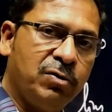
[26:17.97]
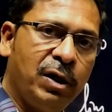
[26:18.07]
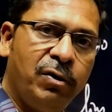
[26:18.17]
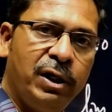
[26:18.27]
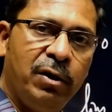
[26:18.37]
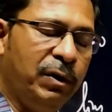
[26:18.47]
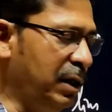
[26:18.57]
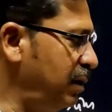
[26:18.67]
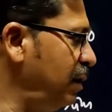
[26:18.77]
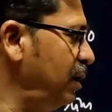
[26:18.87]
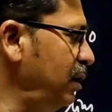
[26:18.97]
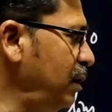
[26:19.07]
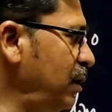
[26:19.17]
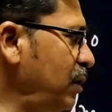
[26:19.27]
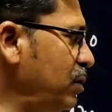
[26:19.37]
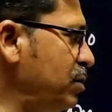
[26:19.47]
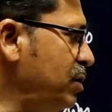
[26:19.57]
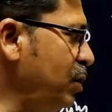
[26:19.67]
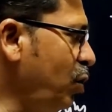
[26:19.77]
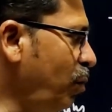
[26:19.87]
why I have written 1.
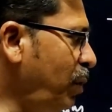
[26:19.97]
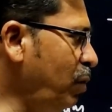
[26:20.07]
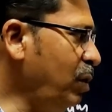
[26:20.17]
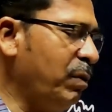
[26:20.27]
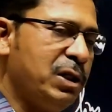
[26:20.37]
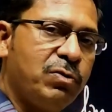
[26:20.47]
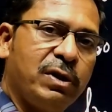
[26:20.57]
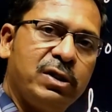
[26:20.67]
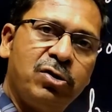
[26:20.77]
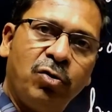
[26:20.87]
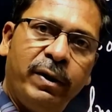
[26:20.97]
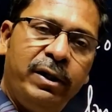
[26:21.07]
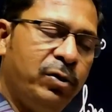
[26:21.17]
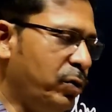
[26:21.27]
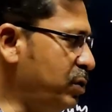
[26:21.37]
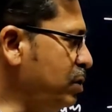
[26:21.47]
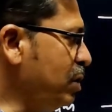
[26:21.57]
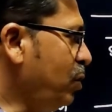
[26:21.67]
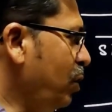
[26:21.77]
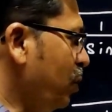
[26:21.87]
0 upon 1 plus 1, 0 by 2, which is
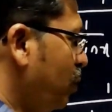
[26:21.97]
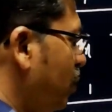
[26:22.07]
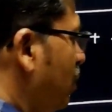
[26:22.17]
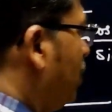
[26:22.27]
equal to